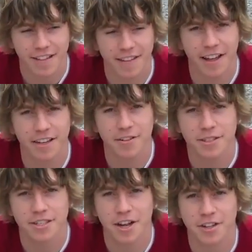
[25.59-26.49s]
Then you
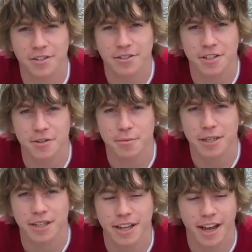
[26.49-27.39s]
install a new tube.
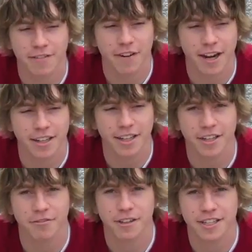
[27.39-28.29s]
And finally,
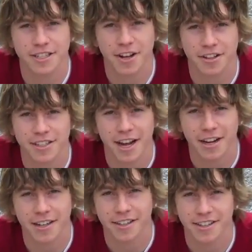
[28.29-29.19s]
you reinstall the
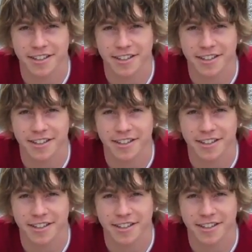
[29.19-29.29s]
tire.